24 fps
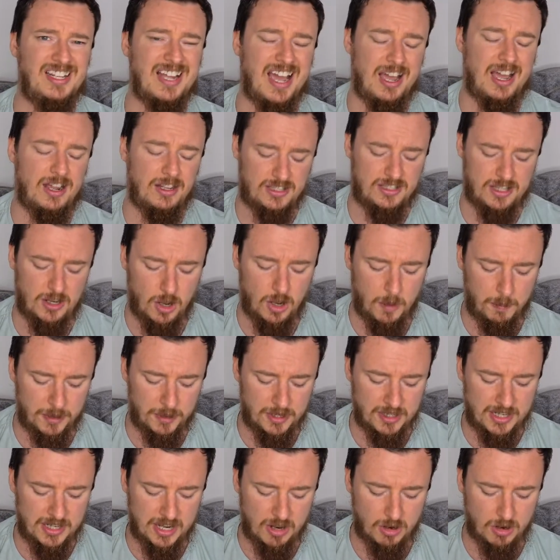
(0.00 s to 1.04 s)
that the up
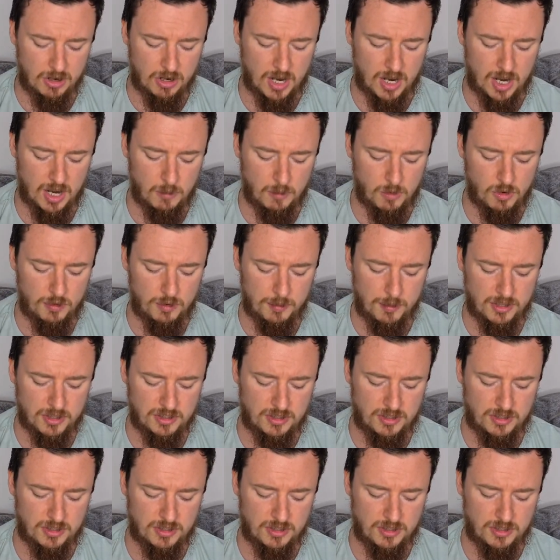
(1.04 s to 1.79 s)
and down kind of moving,